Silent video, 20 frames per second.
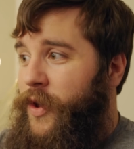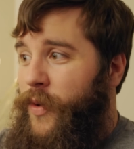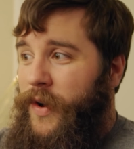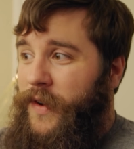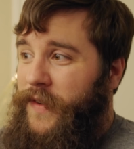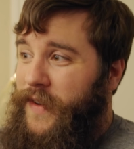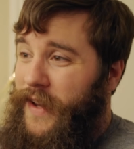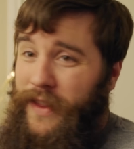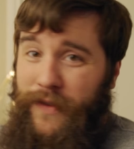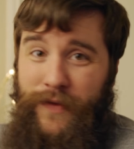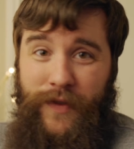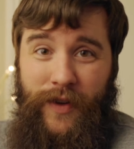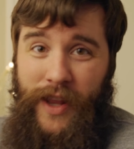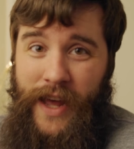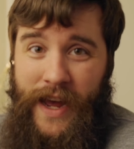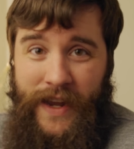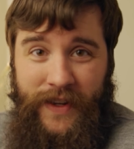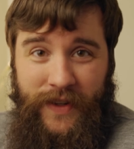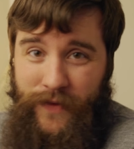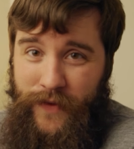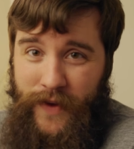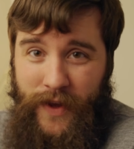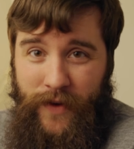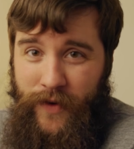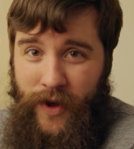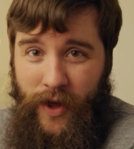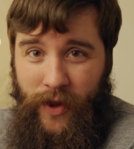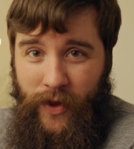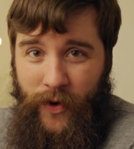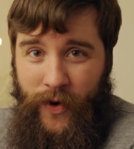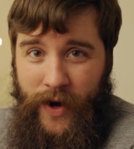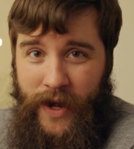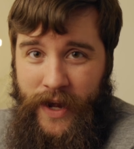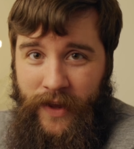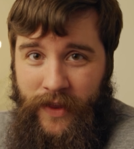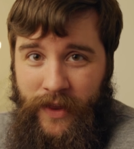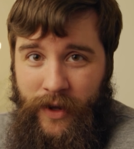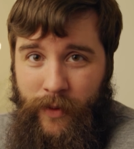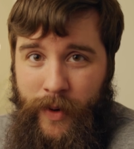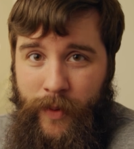You understand the philosophy of color
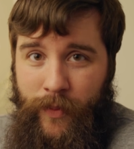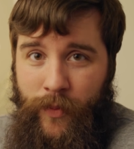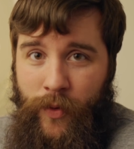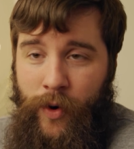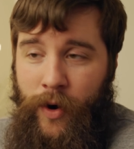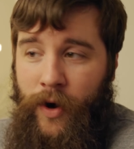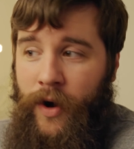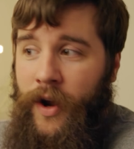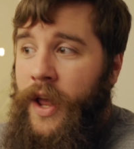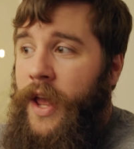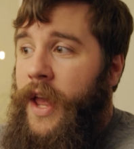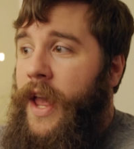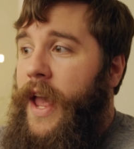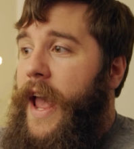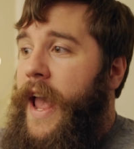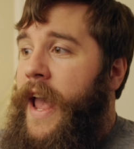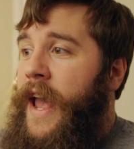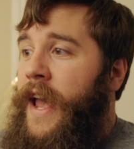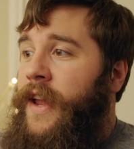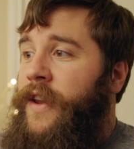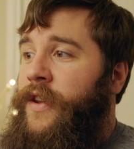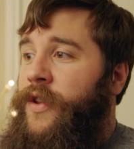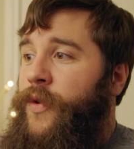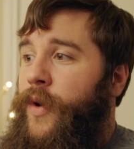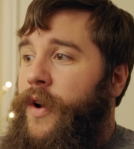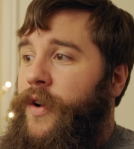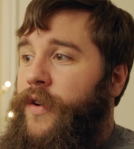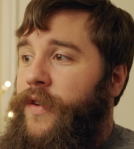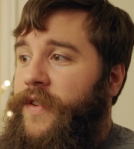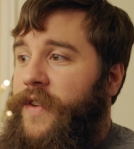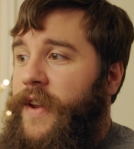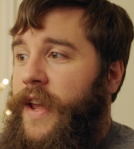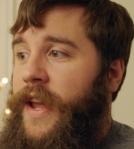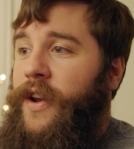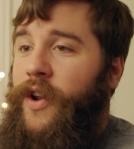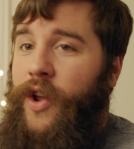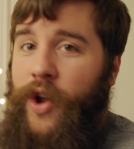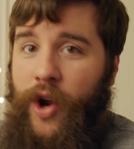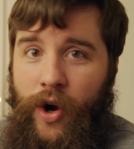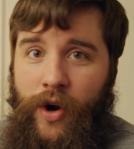grading a little bit more, and you
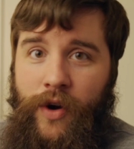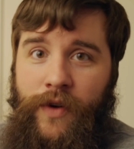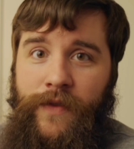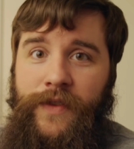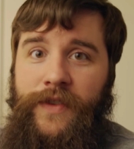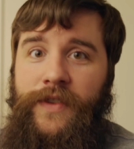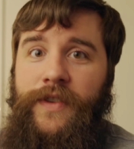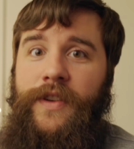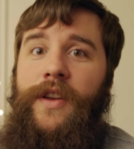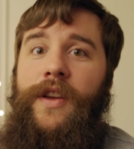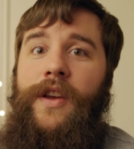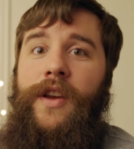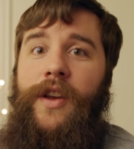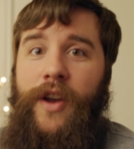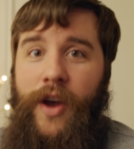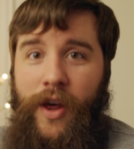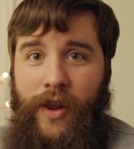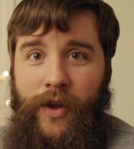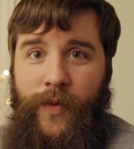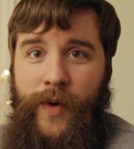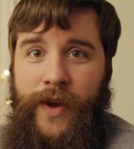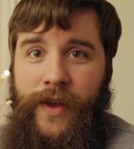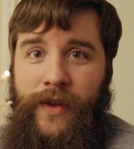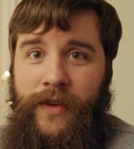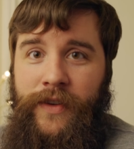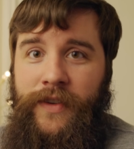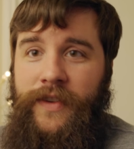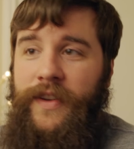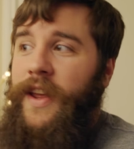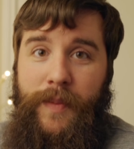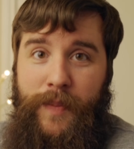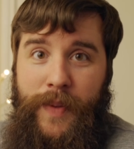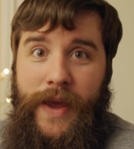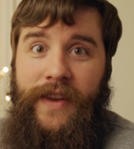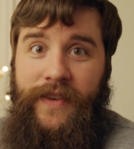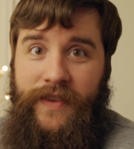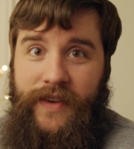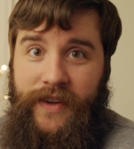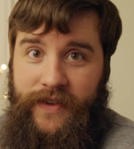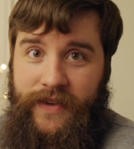understand curves, color wheels, the
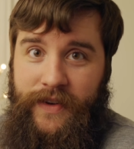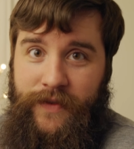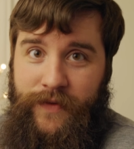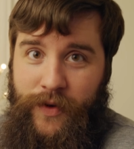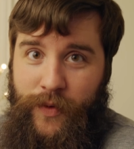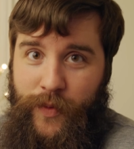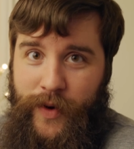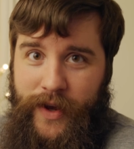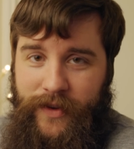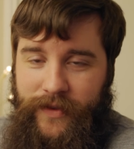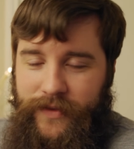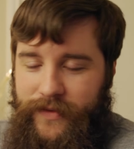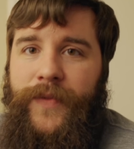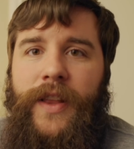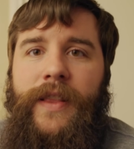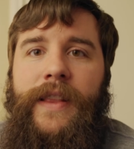basics, if you will.